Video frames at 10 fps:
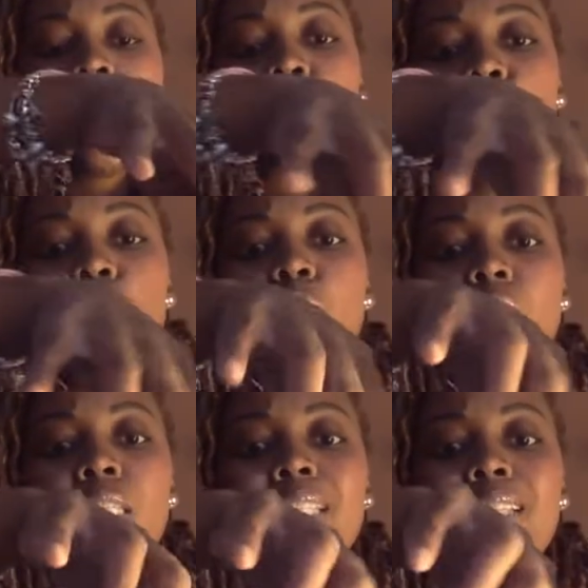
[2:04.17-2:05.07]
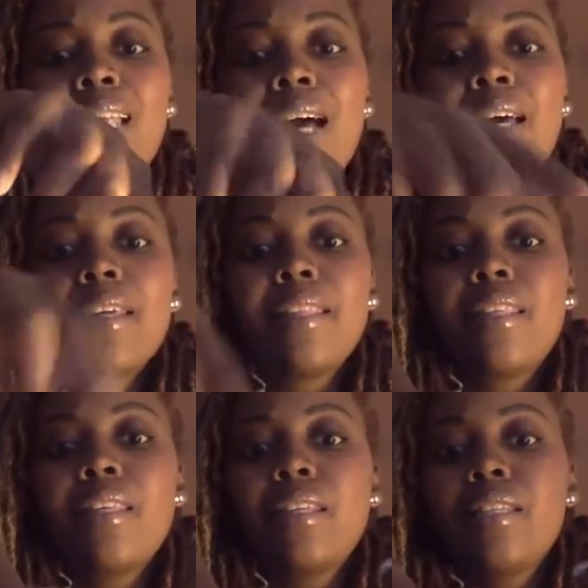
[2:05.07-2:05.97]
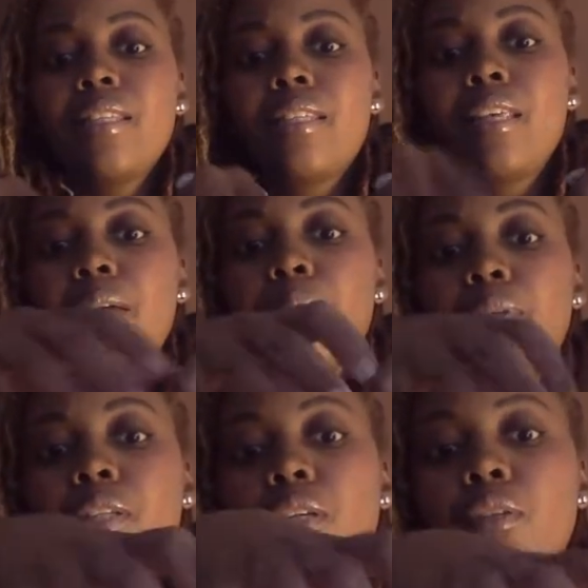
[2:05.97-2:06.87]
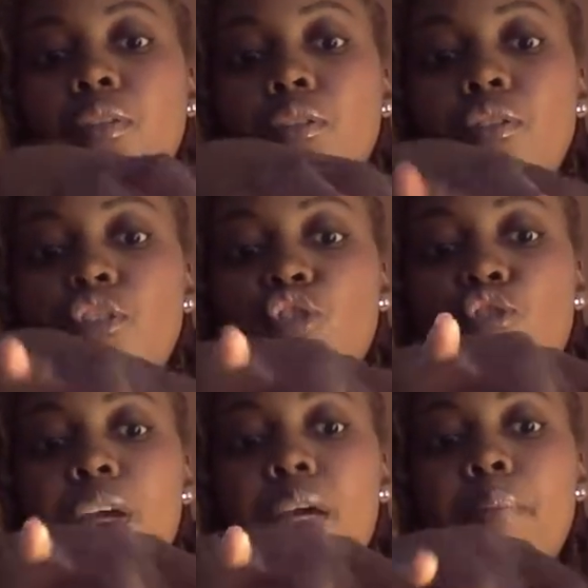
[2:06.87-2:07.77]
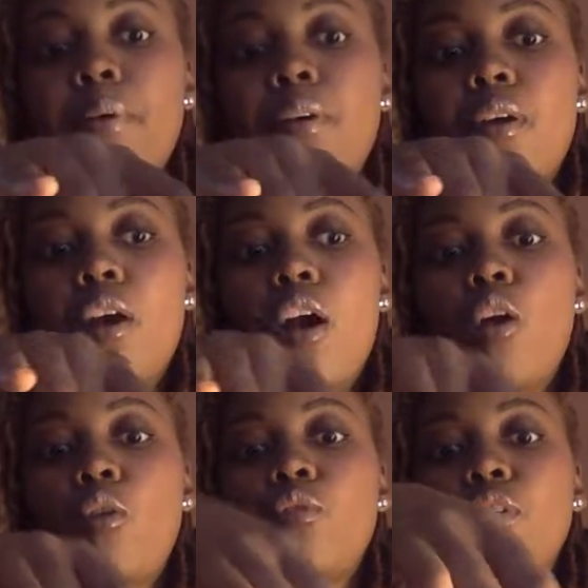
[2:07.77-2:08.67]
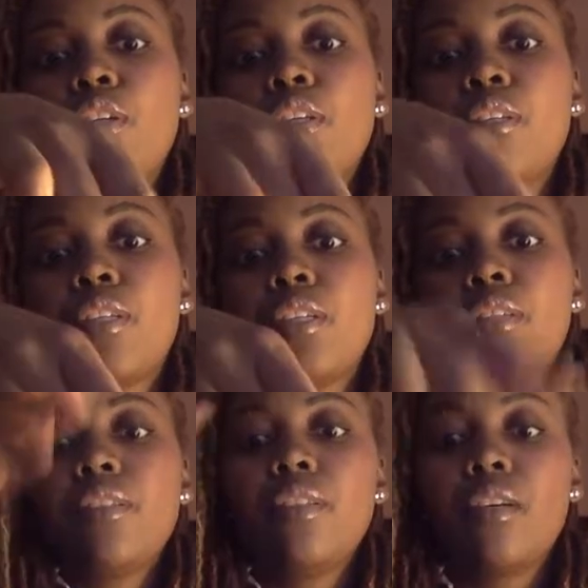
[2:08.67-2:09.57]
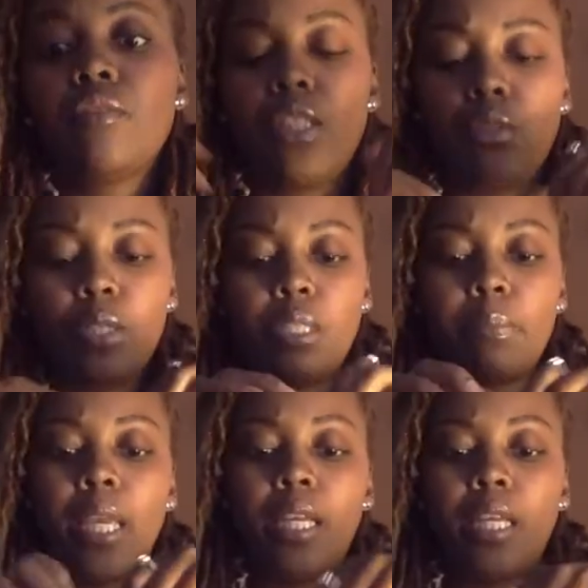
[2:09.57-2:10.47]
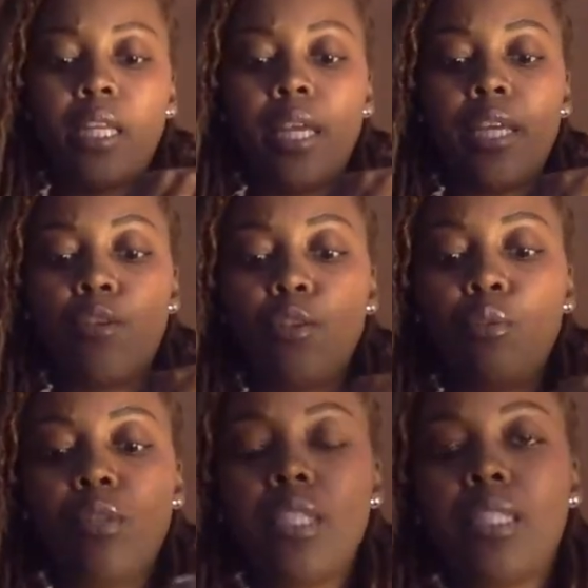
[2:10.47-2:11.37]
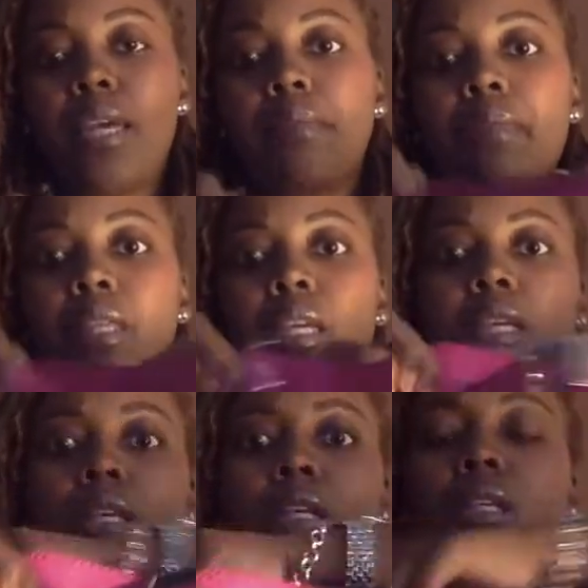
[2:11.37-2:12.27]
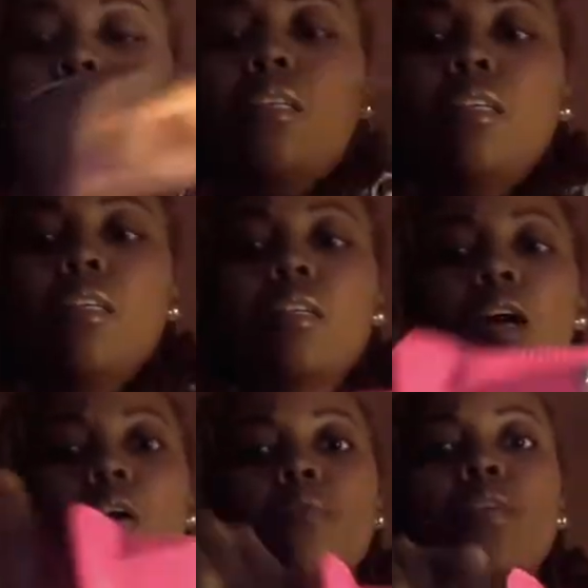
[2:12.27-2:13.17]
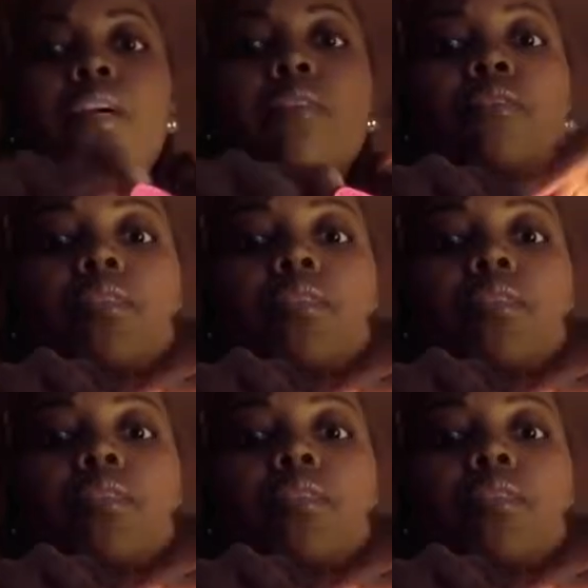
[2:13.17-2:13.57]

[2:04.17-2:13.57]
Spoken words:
and you want to slide this particular strap over, you know, just to expand it, and you do the same thing on the other